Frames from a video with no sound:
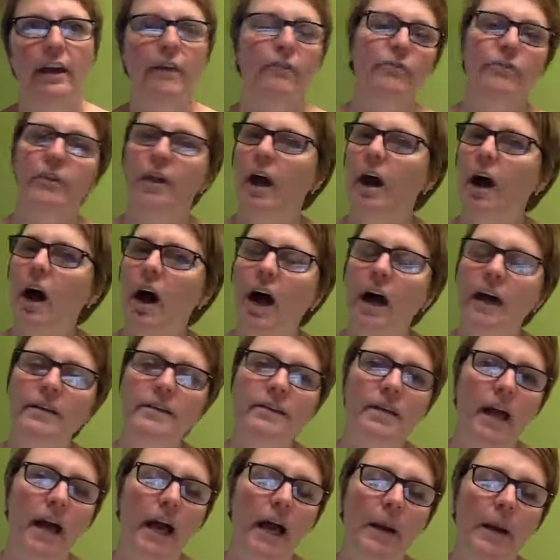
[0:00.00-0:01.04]
If not,
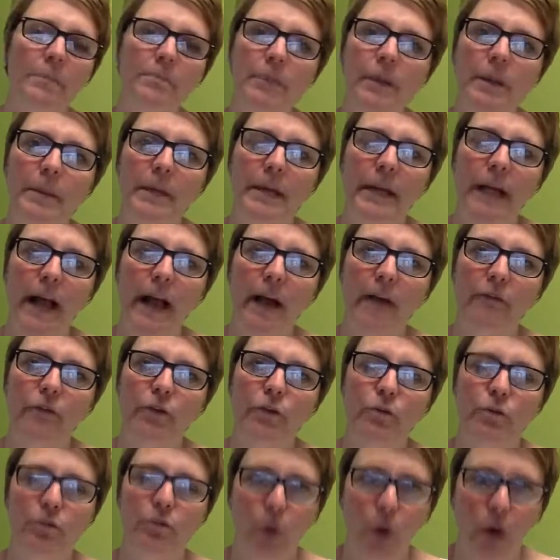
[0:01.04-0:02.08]
have
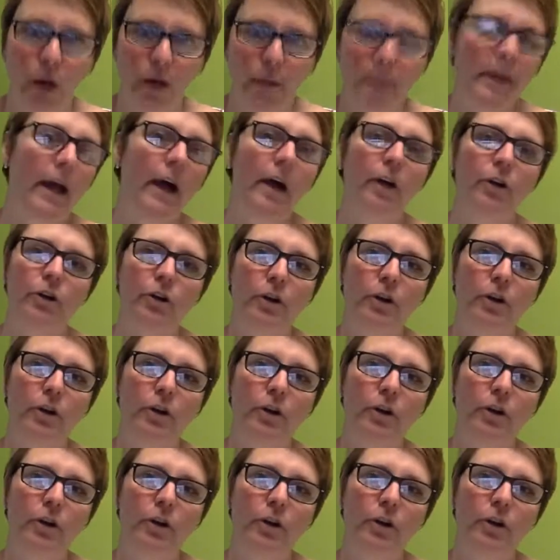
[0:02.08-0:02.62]
you thought about,